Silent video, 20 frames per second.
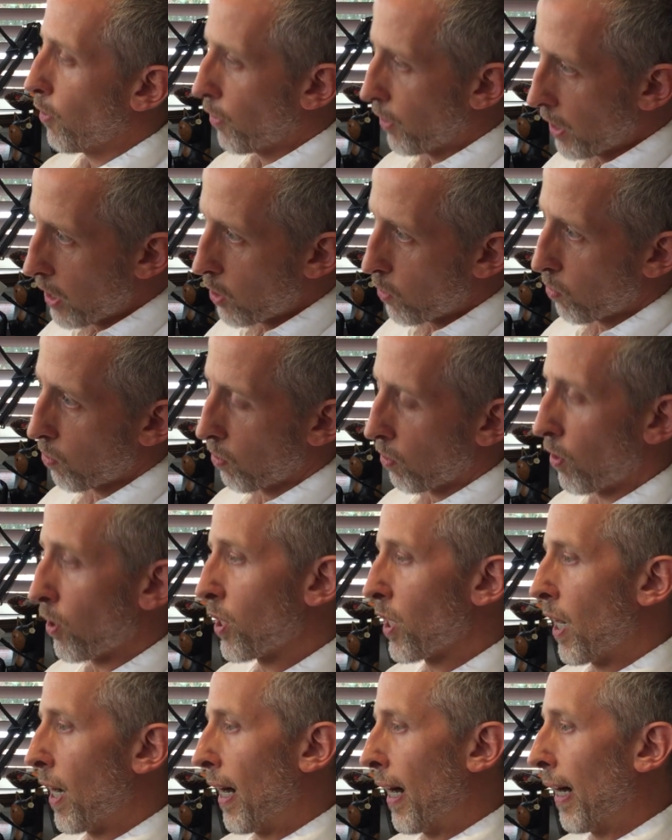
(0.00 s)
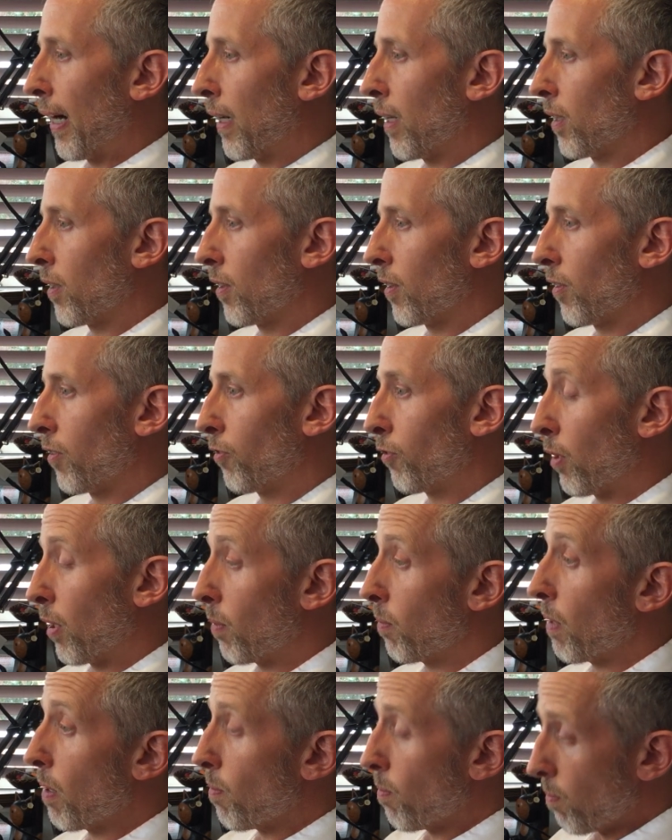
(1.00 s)
These rules are
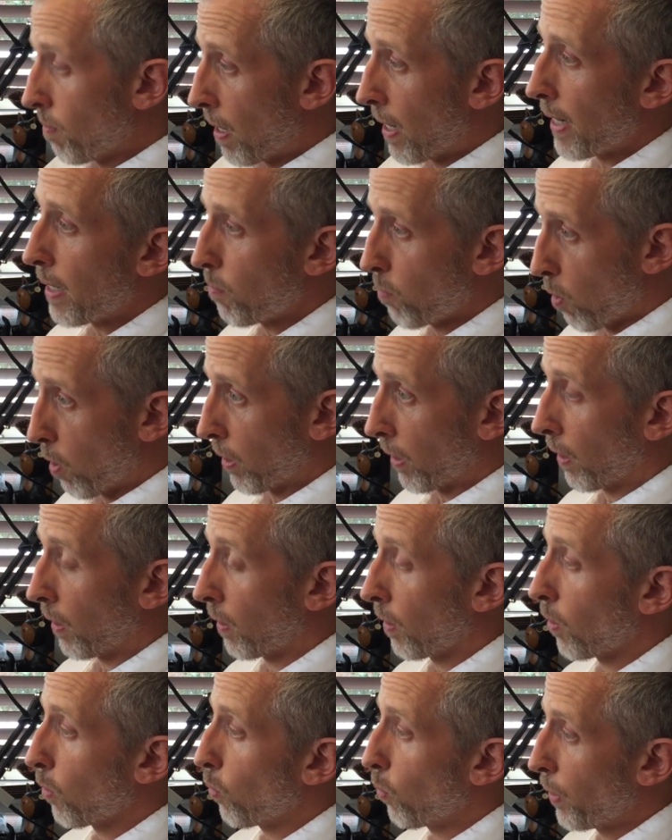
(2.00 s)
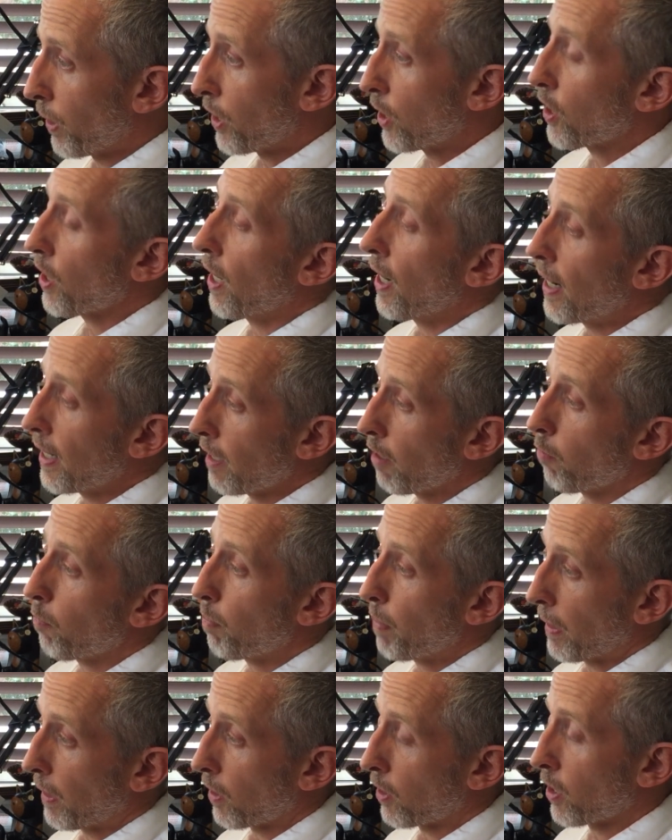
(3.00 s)
from my model, which I
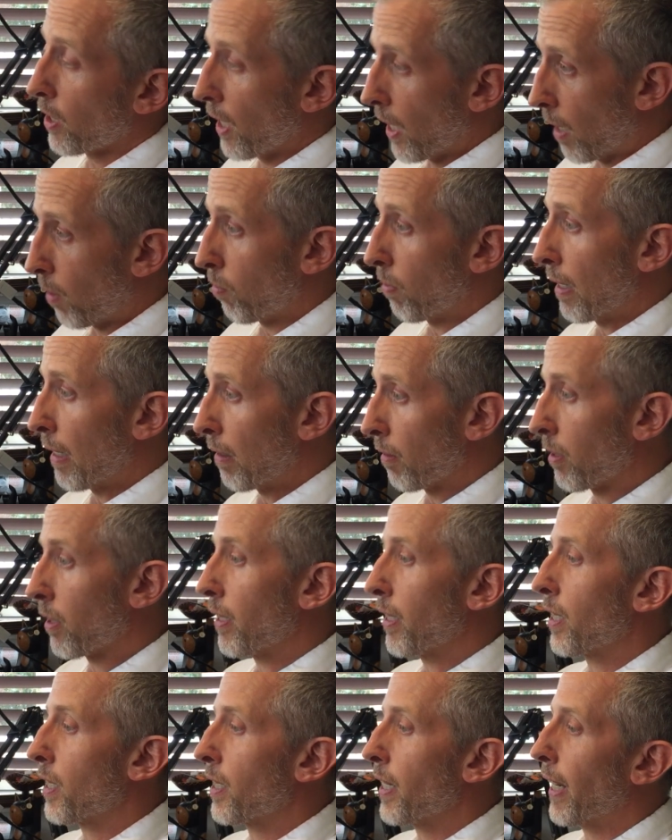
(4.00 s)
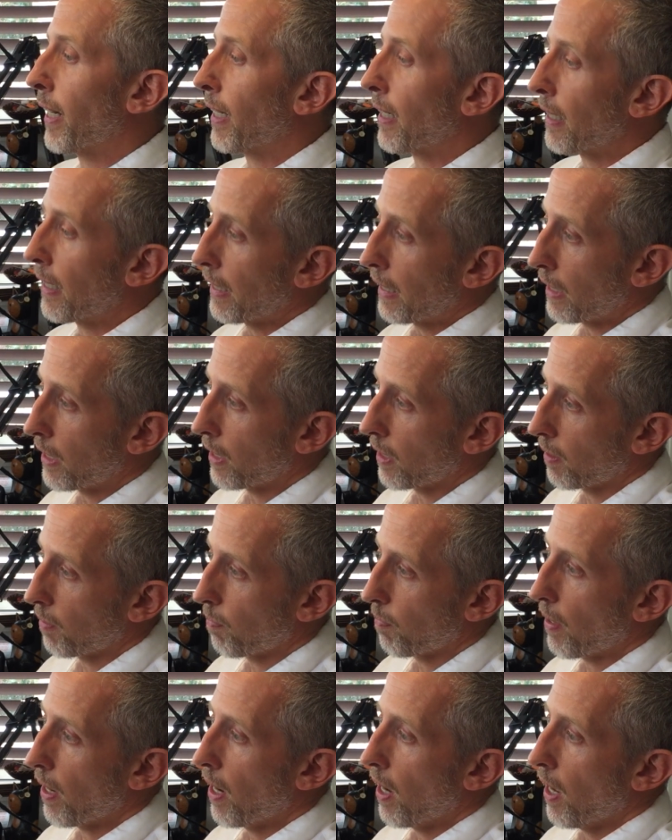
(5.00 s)
have built around this technique.
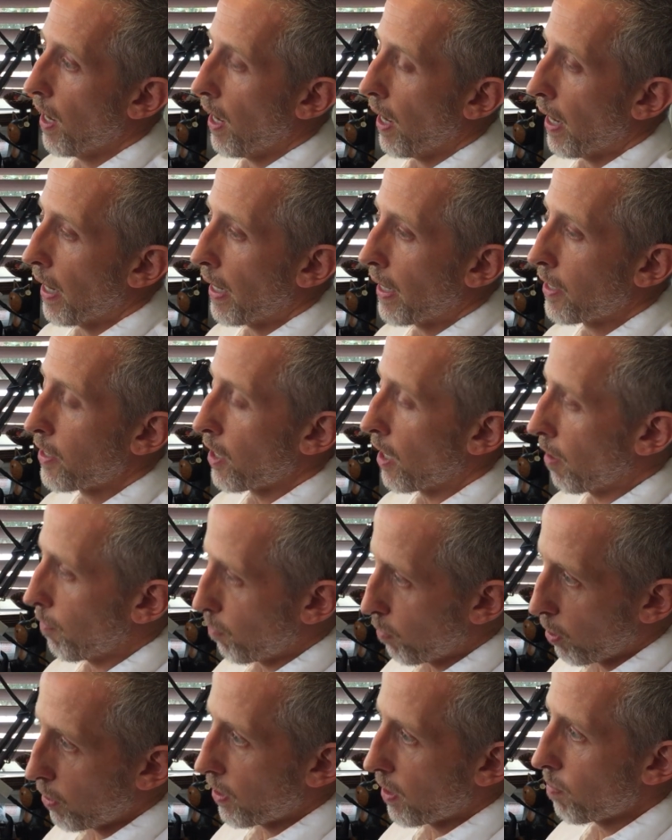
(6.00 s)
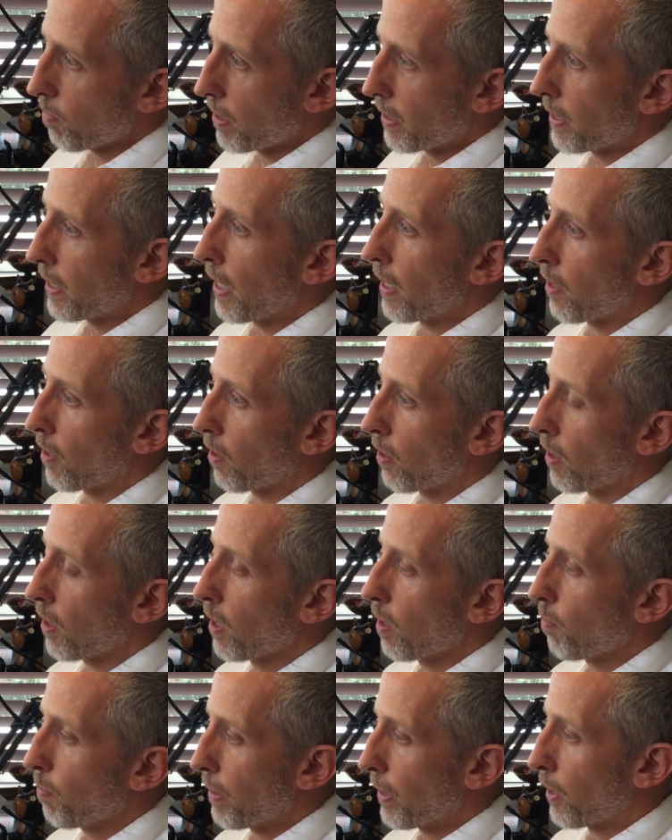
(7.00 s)
And I've put them together
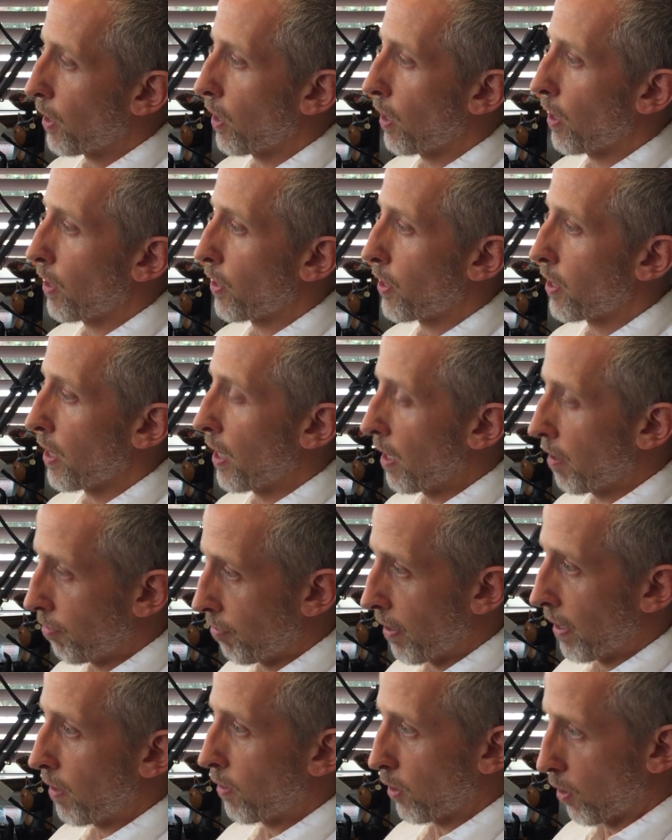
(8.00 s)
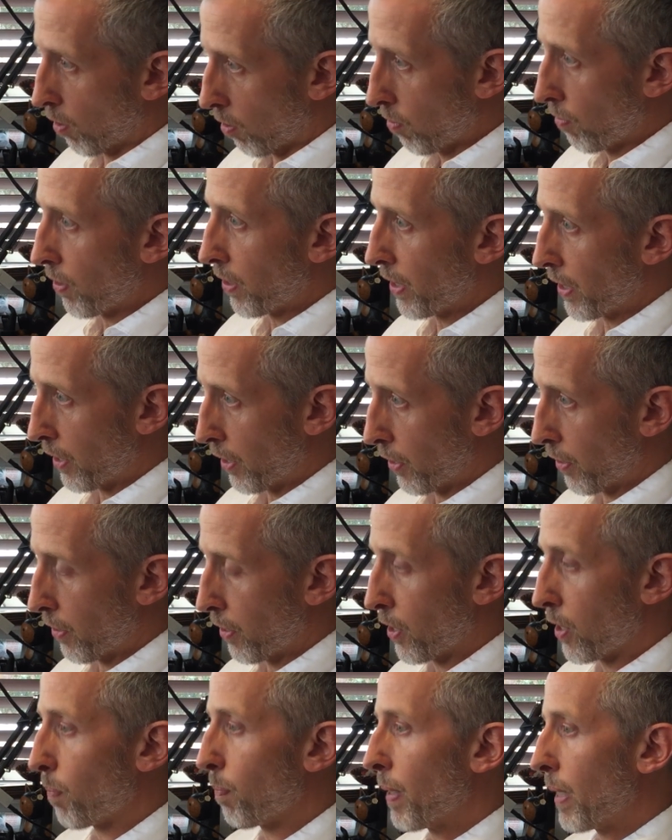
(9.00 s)
because I found over the
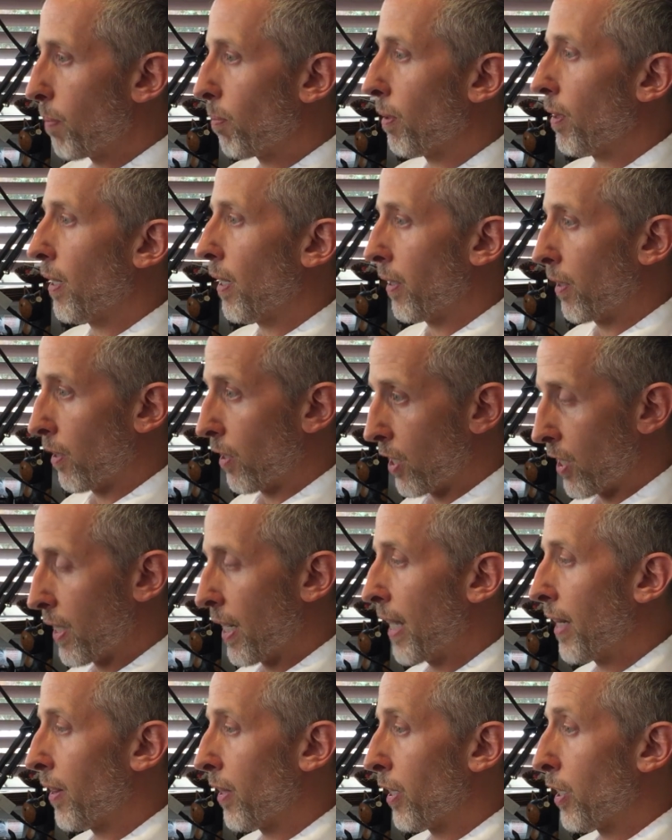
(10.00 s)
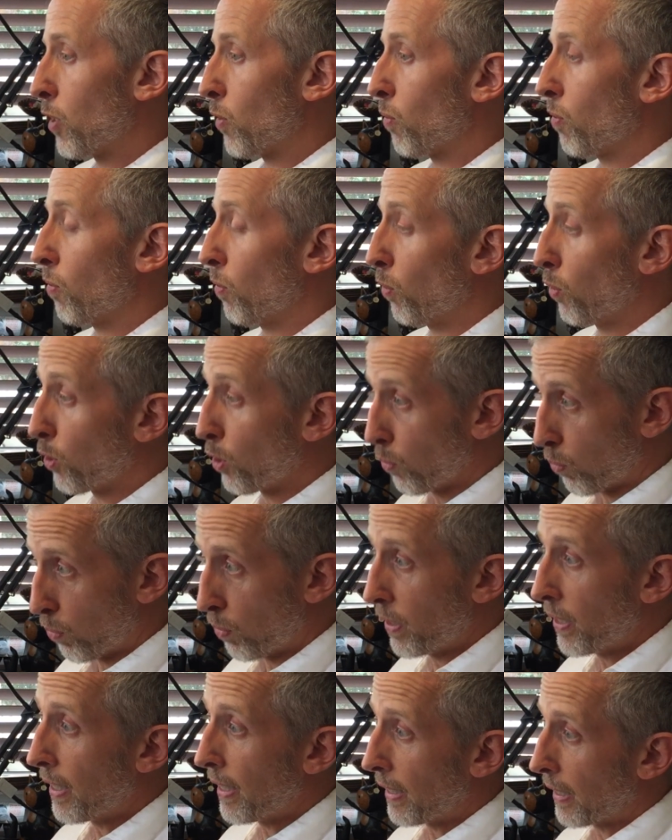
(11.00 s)
years people understand these rules
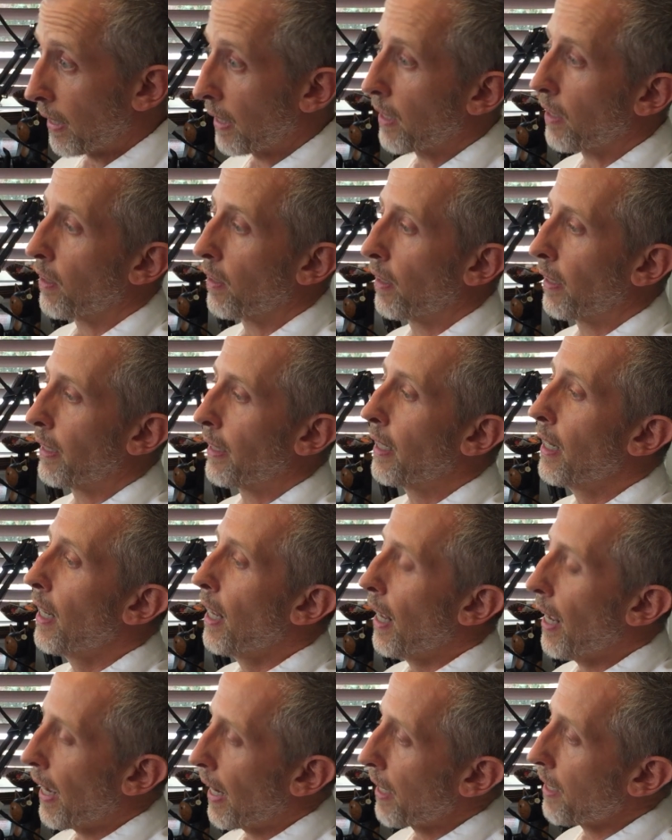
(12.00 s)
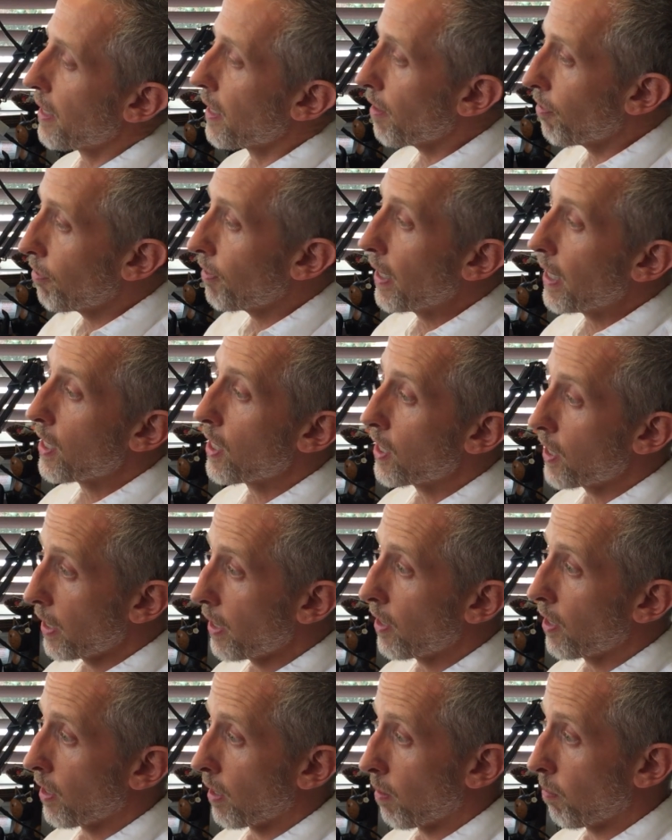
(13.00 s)
really clearly, and if they
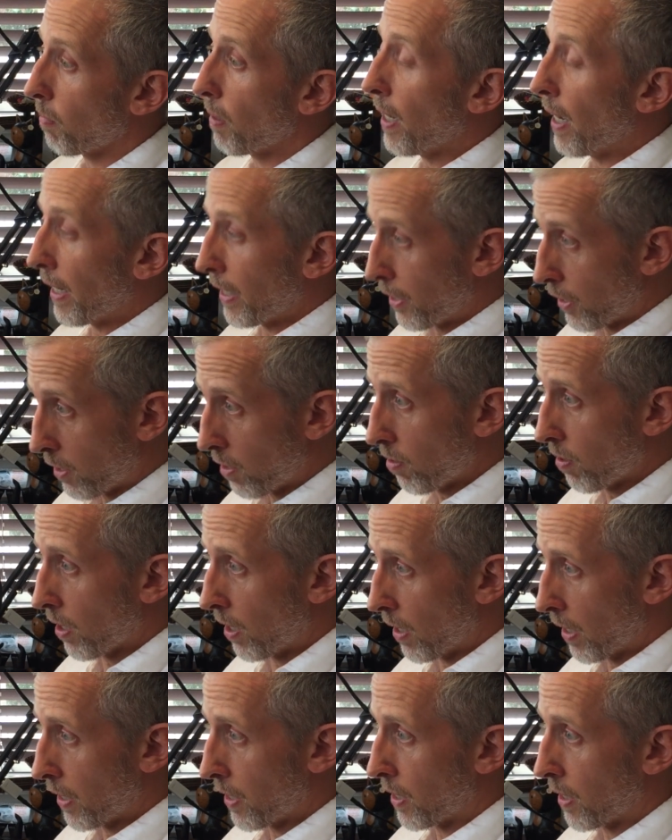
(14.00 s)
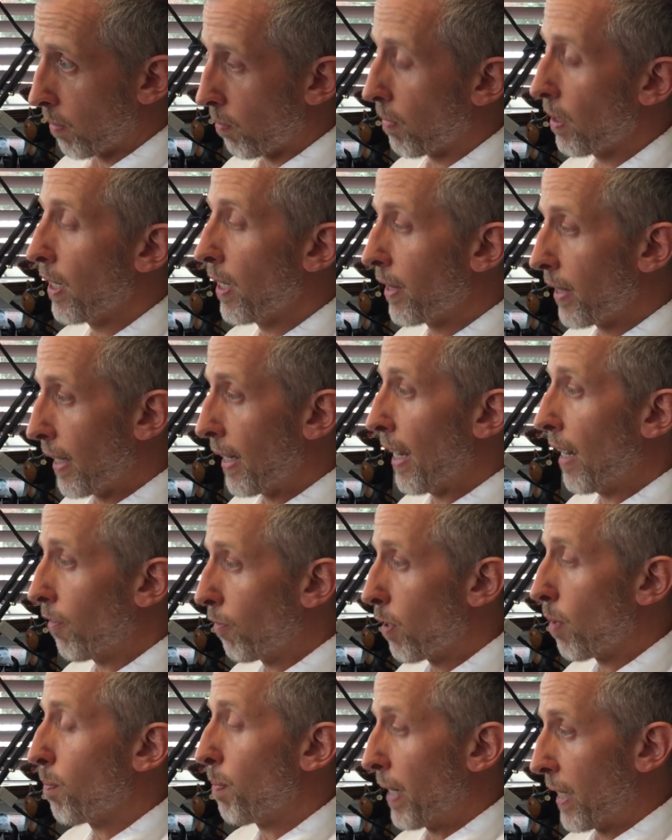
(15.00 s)
stick to them and utilize them, they
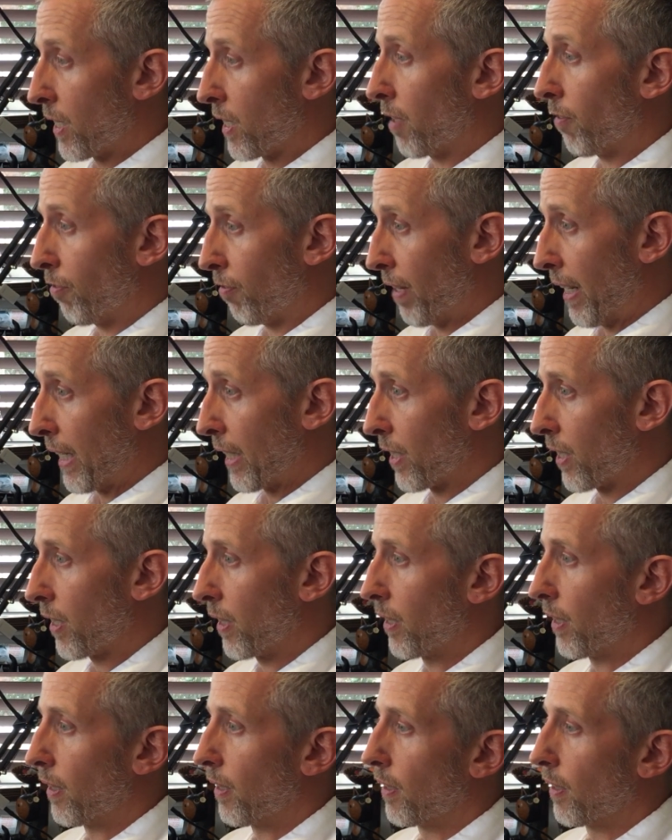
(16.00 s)
have the best effect.